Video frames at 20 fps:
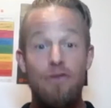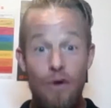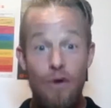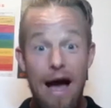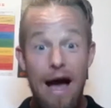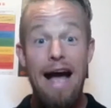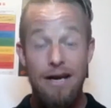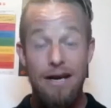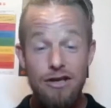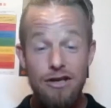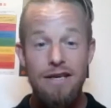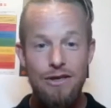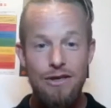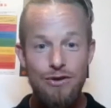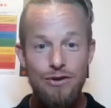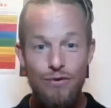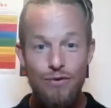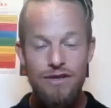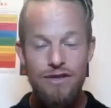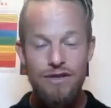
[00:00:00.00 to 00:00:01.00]
actually
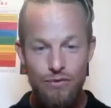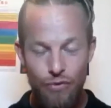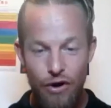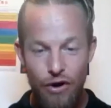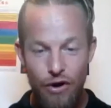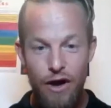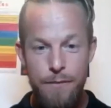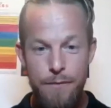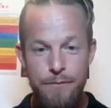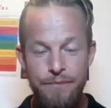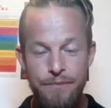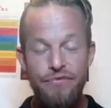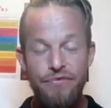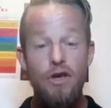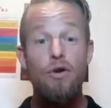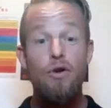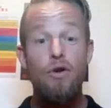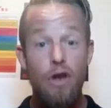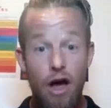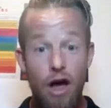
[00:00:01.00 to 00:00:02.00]
do this work,
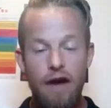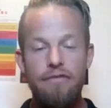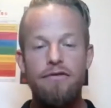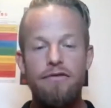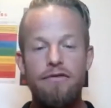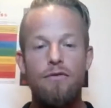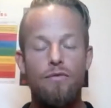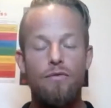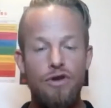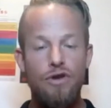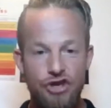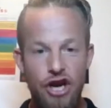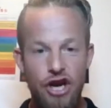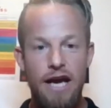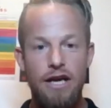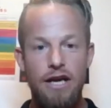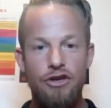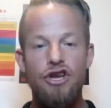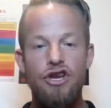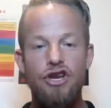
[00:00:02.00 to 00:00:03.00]
your life will
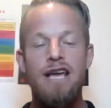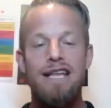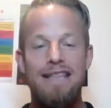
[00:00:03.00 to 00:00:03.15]
change.